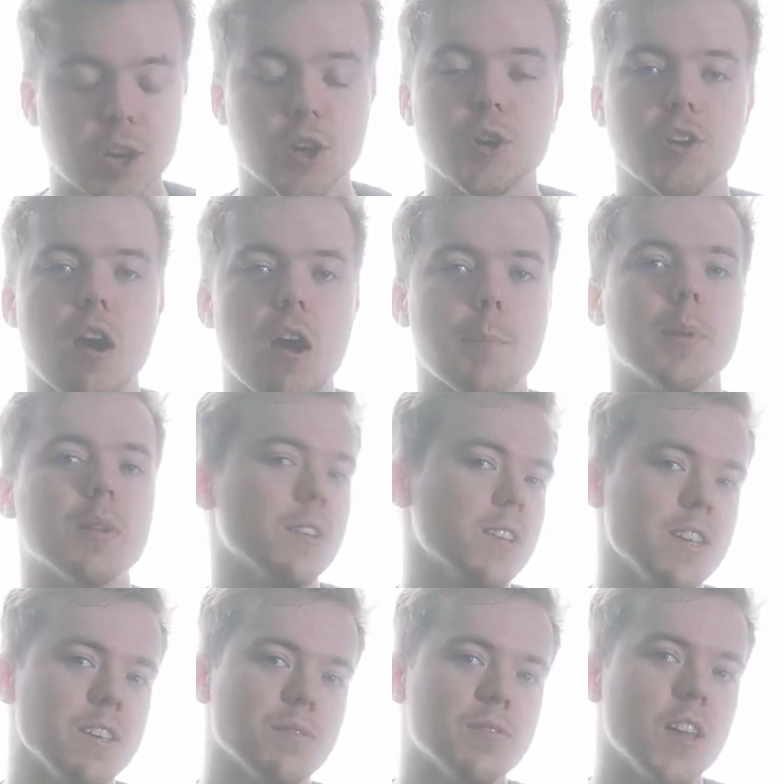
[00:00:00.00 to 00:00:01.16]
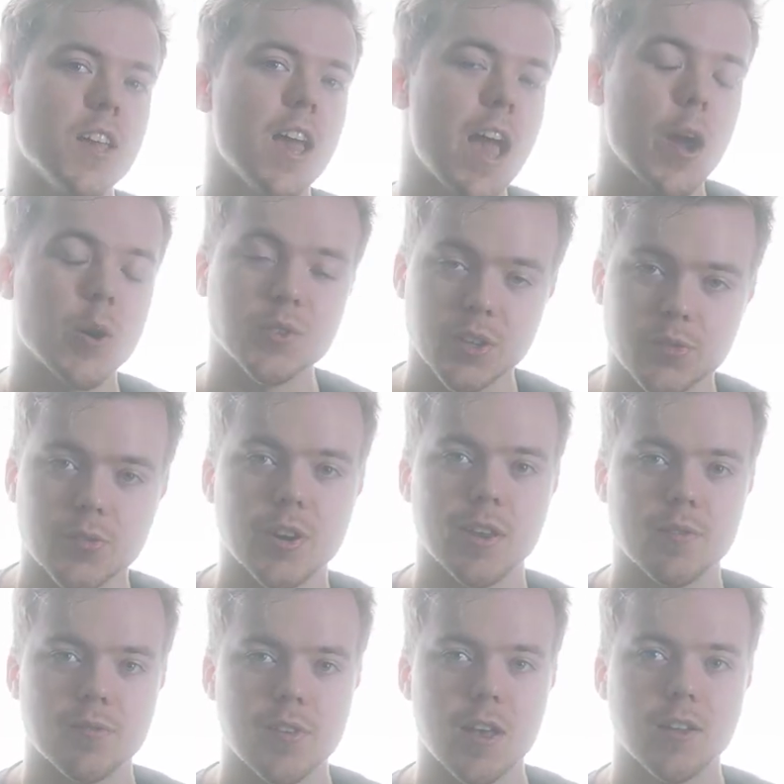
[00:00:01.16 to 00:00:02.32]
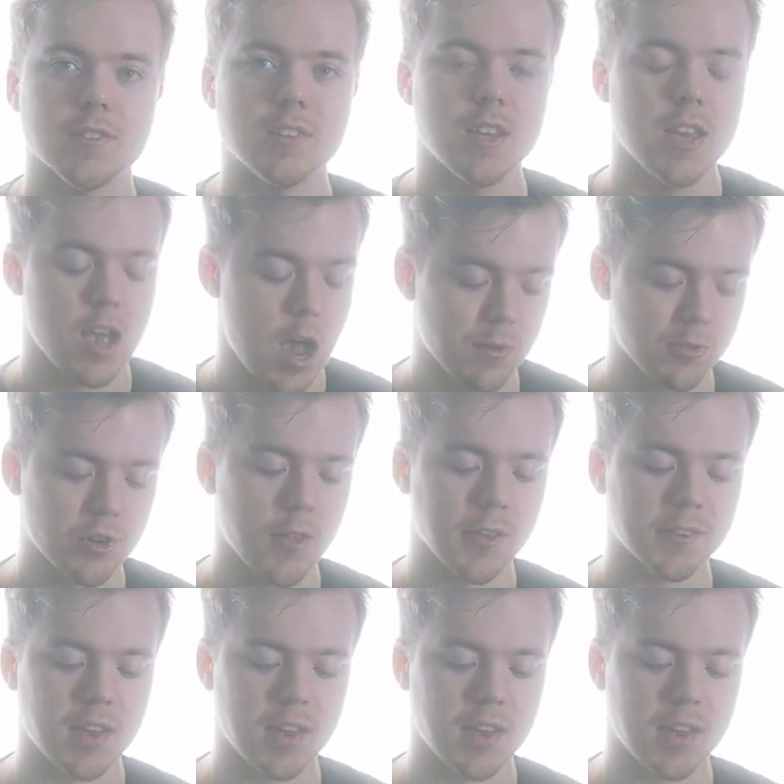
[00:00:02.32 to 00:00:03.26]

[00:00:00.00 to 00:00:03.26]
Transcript: Could not believe how different it felt. I've shot this